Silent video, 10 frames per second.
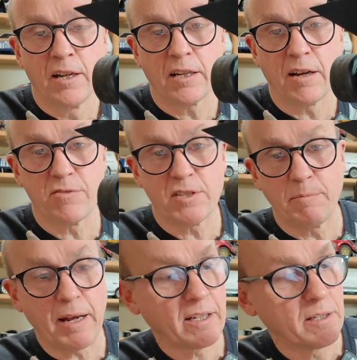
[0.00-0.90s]
covers the
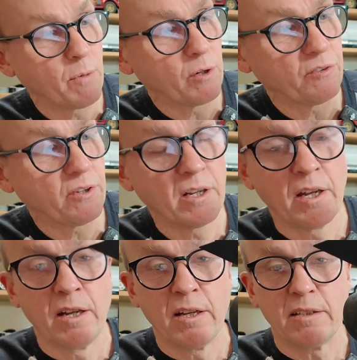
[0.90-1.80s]
back of the motor.
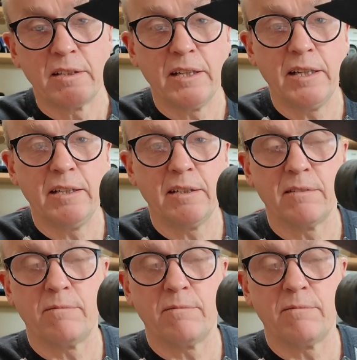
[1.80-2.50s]
The